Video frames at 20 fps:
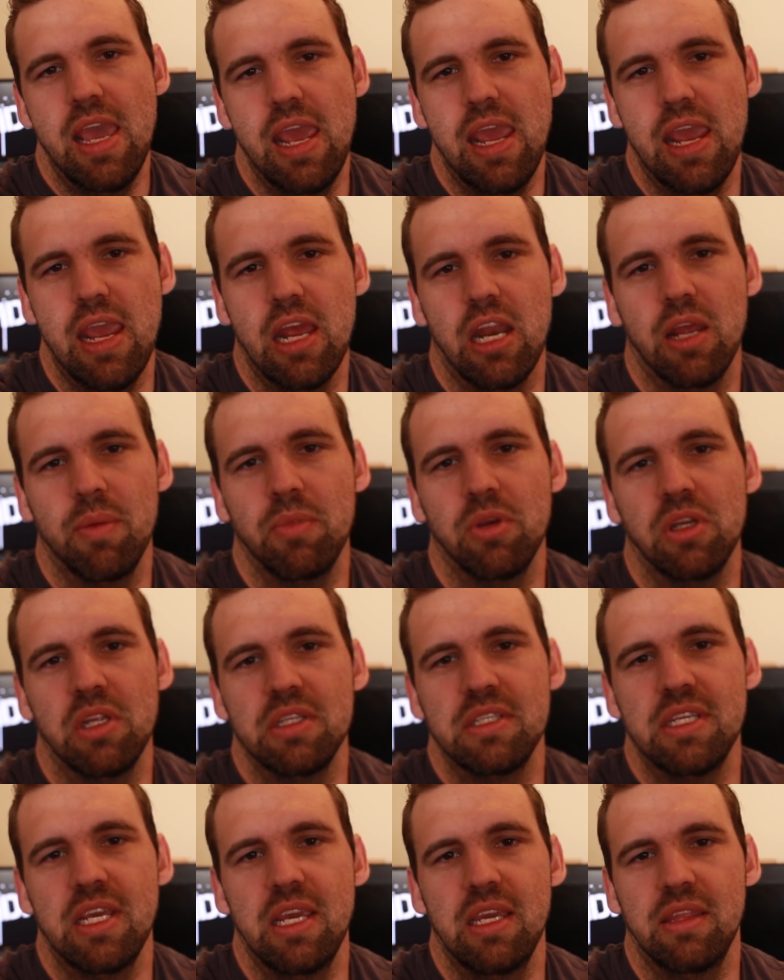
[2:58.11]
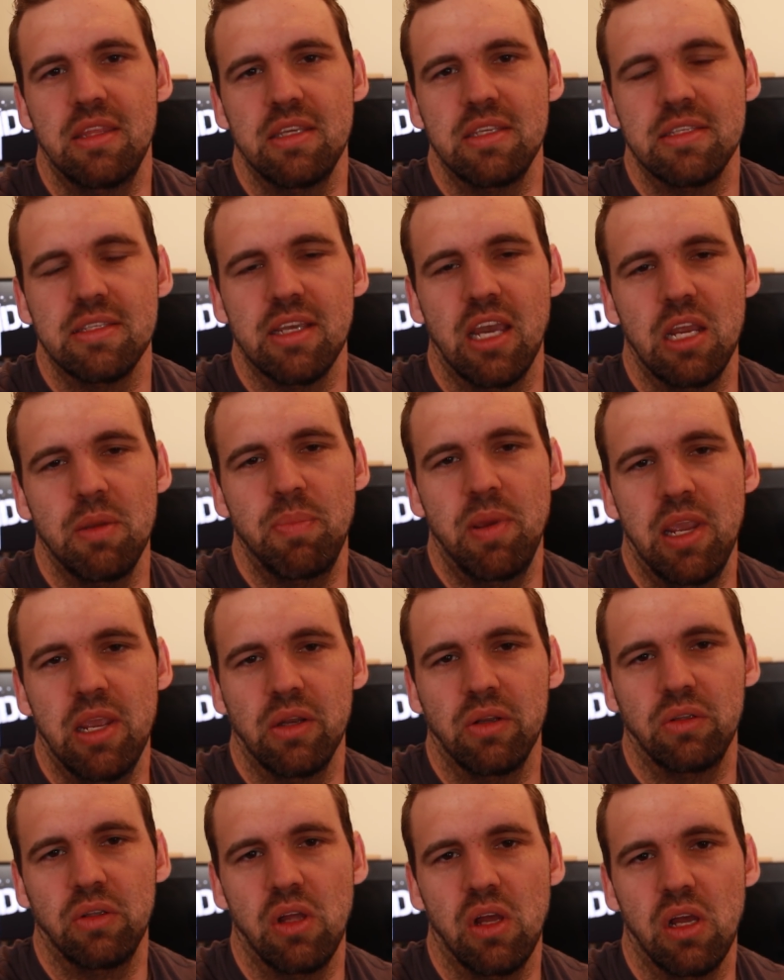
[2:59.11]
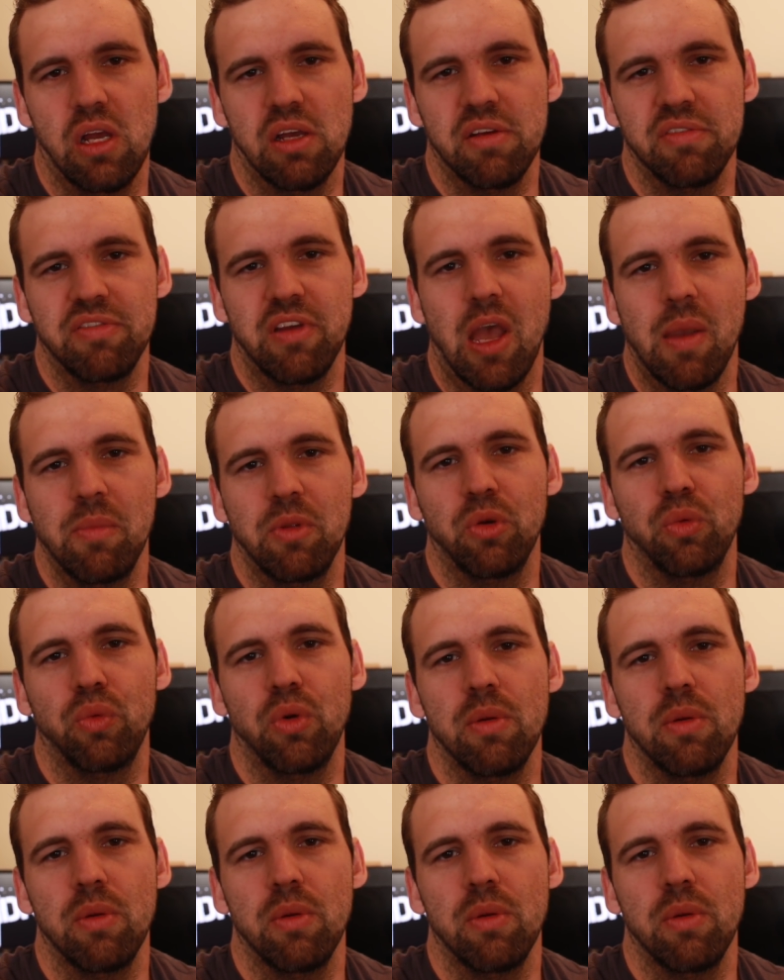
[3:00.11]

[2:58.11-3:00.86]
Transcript: and I'm going to take the side panel off. I'm going to